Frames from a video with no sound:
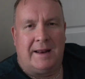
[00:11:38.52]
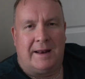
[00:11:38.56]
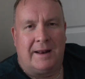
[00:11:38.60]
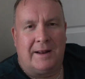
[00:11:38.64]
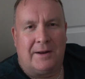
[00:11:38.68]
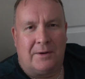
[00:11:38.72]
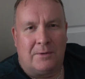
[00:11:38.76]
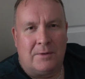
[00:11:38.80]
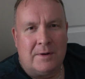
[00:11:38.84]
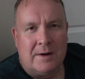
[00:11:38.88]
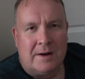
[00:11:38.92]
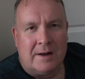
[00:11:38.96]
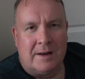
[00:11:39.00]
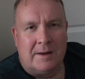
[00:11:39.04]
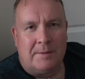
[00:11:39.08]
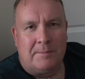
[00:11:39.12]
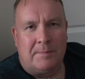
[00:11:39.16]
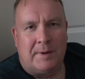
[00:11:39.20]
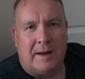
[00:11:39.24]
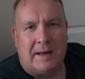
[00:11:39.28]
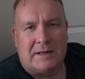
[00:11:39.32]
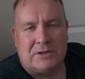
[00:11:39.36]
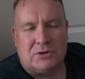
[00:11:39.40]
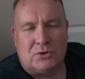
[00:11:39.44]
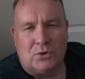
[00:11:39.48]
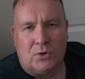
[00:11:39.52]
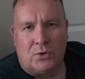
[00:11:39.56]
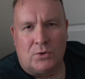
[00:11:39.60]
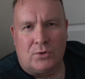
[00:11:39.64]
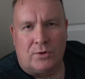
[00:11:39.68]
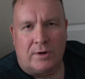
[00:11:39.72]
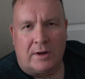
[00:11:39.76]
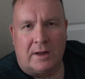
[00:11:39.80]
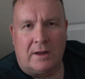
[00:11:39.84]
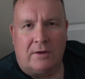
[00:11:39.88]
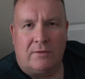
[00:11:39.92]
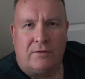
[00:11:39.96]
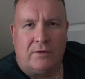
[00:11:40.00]
you know, past
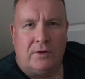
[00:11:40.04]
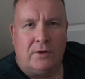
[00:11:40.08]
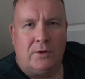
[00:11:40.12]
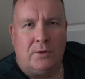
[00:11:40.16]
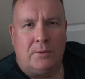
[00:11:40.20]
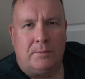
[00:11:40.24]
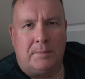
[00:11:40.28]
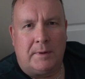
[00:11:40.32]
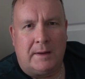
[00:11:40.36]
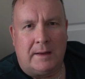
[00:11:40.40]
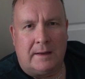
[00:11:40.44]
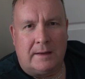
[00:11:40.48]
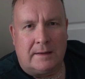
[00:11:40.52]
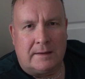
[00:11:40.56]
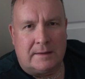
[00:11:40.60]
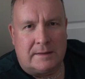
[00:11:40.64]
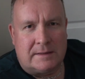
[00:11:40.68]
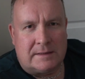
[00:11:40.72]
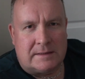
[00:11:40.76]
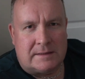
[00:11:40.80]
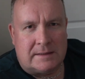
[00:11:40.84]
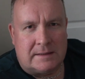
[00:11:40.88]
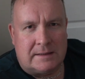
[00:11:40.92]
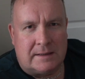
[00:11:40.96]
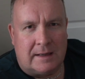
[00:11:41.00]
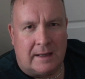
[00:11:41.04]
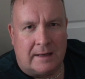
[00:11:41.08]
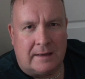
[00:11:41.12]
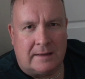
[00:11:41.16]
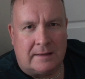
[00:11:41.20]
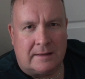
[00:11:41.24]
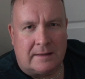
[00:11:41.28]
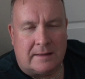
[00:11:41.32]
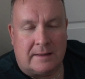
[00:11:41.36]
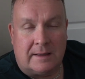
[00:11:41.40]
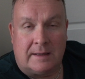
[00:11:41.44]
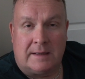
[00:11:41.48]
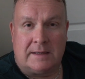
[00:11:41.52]
ordering a few beers and,
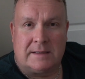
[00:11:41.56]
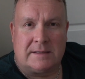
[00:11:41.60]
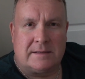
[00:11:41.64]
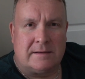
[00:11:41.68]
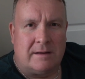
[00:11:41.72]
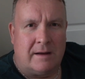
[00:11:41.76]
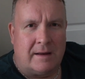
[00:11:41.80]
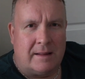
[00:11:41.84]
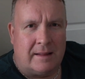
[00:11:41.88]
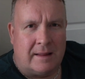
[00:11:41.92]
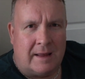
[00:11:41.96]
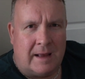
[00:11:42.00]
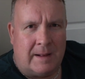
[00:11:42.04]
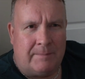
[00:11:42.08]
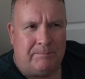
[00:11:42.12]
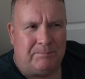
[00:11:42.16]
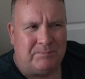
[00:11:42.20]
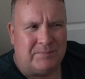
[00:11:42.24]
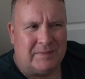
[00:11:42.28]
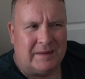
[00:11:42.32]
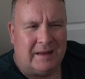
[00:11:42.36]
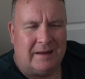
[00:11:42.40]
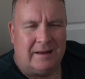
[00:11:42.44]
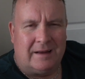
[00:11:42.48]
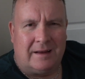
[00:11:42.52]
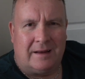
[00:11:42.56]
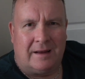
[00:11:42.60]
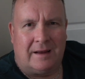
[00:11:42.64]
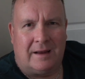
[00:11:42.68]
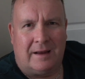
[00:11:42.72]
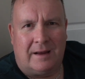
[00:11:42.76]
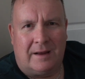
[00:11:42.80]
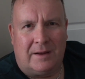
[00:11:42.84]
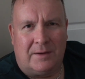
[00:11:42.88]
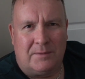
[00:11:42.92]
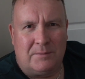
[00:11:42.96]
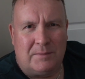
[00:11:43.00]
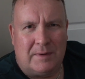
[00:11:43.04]
and things like that,
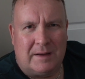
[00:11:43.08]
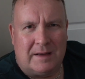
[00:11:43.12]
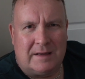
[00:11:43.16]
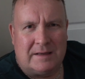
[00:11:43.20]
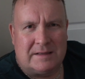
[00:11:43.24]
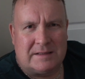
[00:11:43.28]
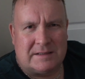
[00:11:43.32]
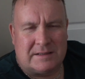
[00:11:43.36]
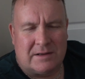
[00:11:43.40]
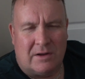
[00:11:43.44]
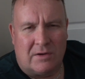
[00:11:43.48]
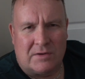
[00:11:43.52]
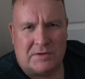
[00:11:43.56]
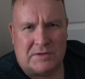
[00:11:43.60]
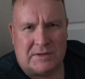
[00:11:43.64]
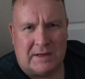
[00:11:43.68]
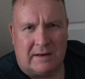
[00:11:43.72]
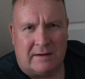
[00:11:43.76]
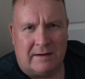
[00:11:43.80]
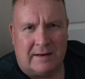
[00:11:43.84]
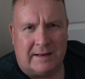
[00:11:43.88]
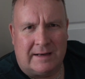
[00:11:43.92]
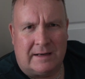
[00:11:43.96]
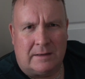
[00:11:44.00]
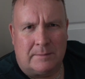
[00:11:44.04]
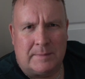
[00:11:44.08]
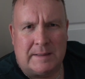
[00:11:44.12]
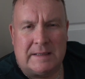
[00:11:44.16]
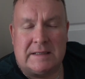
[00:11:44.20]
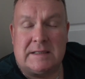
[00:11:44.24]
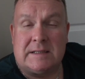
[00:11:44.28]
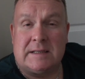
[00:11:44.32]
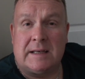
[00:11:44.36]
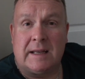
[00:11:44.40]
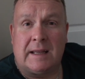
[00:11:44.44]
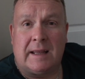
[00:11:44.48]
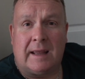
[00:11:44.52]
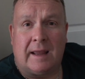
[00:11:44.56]
um, it starts to get a little bit
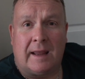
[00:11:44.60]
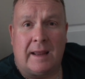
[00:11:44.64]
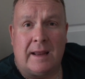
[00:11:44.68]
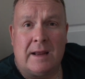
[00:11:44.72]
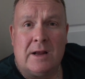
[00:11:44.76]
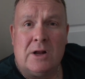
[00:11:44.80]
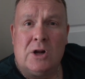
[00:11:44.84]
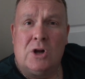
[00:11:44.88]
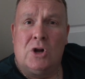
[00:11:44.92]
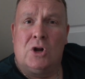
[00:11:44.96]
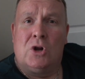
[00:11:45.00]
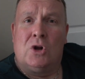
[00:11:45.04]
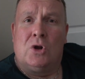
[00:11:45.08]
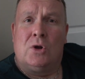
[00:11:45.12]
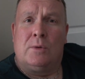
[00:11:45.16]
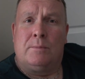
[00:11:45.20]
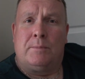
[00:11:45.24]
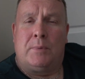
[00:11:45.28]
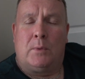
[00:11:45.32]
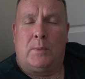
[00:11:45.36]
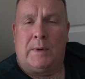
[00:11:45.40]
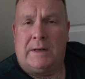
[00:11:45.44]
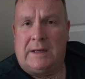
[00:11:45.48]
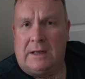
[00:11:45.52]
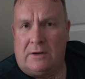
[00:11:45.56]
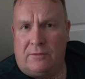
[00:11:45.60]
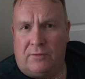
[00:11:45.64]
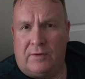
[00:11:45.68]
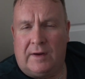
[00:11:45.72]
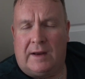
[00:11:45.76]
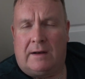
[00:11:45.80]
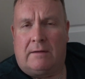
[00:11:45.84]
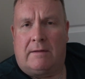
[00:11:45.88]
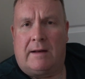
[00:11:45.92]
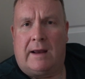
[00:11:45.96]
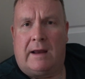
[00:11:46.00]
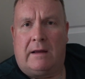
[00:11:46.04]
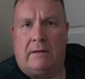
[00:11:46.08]
sticky. But we did
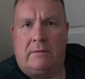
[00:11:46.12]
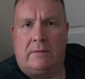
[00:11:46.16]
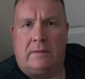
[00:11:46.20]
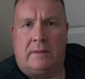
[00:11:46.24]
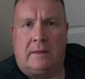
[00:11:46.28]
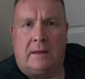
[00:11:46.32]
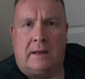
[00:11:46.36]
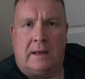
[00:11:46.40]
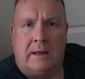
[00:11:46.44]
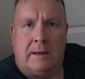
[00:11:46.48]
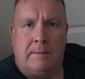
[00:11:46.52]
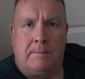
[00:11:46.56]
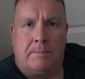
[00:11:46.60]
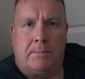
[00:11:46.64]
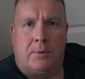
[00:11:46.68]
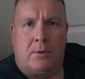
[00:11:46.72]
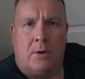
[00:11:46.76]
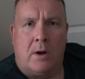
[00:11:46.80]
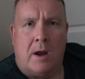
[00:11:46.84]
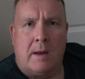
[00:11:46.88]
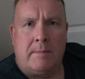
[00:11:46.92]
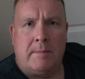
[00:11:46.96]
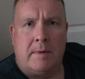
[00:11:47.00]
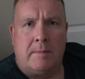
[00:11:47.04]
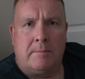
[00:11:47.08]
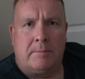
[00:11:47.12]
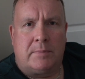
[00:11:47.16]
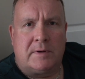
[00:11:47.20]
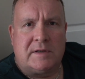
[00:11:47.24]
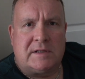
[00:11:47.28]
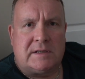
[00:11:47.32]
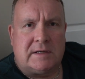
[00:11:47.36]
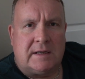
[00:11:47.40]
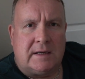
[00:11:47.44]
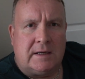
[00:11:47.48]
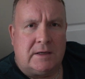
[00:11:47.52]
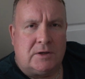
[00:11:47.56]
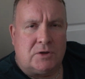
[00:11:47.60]
figure out the priming
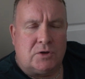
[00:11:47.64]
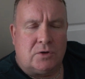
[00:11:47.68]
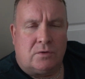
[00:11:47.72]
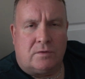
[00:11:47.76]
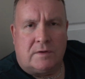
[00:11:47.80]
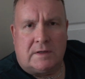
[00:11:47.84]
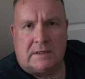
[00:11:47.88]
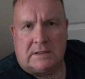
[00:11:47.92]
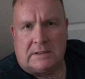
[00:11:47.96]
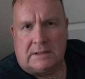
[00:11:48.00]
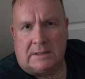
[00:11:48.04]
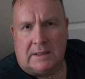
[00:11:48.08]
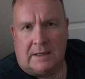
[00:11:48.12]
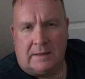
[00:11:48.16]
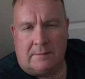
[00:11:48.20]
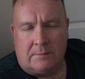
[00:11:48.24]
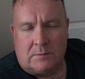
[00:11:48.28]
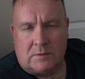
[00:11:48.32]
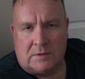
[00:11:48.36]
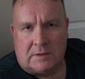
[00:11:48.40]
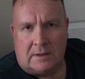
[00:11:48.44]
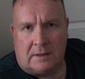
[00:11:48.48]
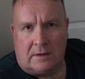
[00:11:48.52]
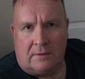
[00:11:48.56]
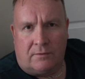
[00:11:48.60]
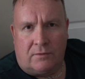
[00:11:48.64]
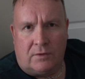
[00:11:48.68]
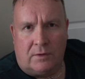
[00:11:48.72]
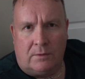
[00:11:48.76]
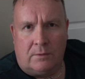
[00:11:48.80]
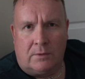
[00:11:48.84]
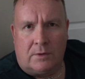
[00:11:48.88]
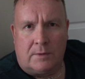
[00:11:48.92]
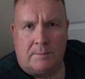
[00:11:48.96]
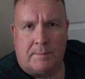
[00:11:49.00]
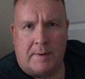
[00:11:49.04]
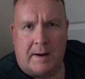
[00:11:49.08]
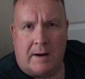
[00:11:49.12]
procedure. It seems that a few
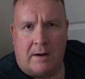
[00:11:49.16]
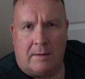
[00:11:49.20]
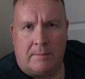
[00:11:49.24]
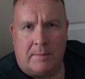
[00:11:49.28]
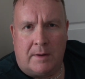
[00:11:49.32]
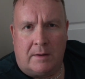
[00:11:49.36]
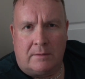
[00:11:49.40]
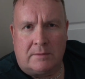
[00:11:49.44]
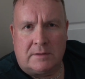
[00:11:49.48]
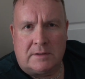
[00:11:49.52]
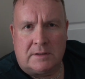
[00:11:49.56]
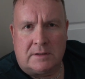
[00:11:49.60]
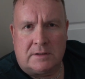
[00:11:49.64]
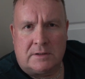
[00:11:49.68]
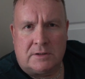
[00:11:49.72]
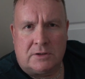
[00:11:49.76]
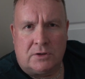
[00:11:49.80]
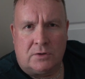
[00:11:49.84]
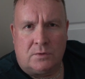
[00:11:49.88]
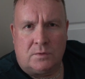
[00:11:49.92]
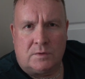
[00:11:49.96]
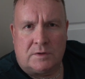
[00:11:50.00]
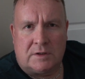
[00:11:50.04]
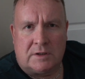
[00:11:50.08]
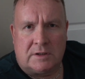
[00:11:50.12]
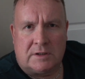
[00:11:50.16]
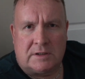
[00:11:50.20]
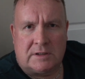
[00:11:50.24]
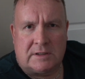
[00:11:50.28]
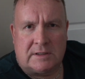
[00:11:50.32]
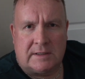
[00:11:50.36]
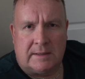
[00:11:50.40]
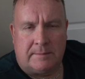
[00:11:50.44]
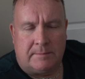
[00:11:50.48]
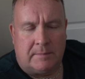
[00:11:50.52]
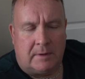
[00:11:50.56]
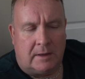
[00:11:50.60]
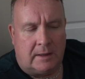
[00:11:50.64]
of the paramotors use a
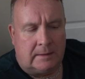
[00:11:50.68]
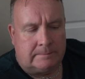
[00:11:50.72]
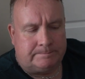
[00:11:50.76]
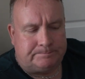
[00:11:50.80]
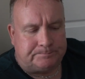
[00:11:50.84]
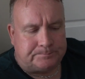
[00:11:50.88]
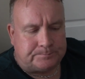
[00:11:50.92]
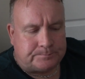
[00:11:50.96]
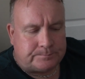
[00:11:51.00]
similar